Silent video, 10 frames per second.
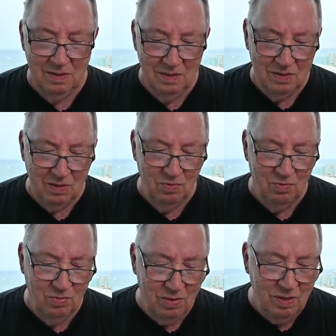So
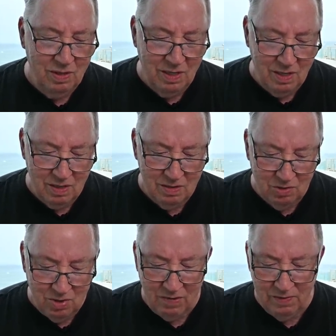what do you care?
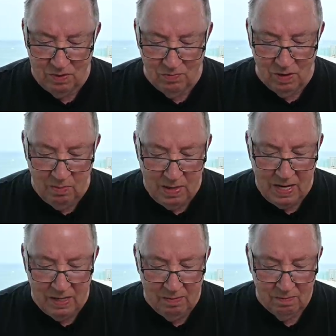Traffic really
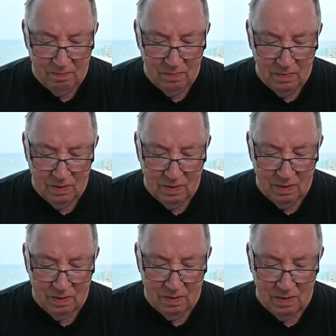bad.
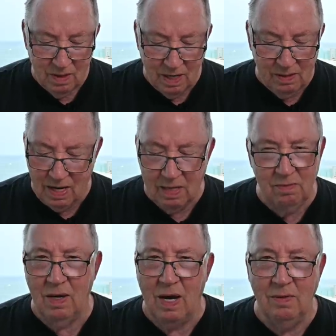I, I,
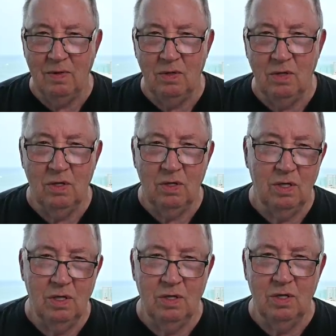I
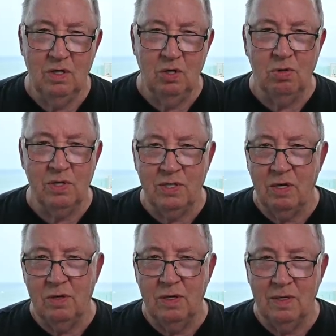go to
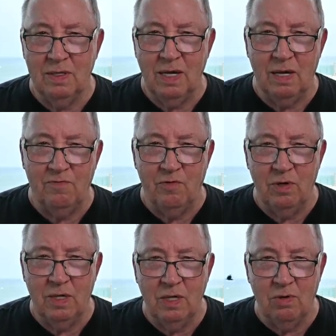Southern
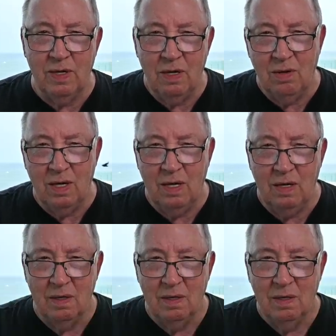California, go to L.A.,
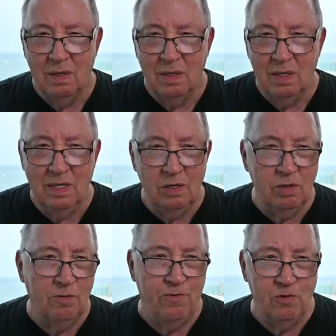get
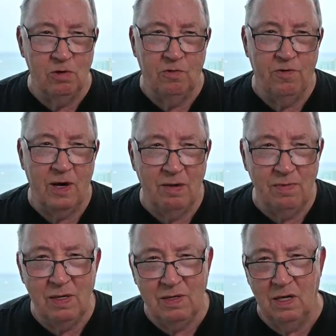on the 405,
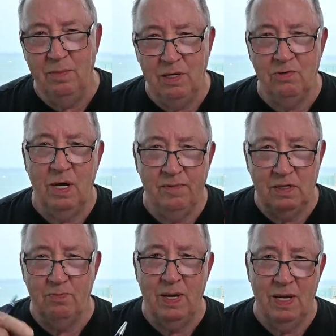and then tell me
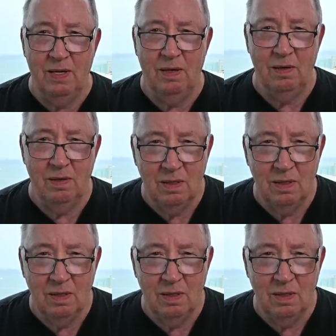traffic's bad here.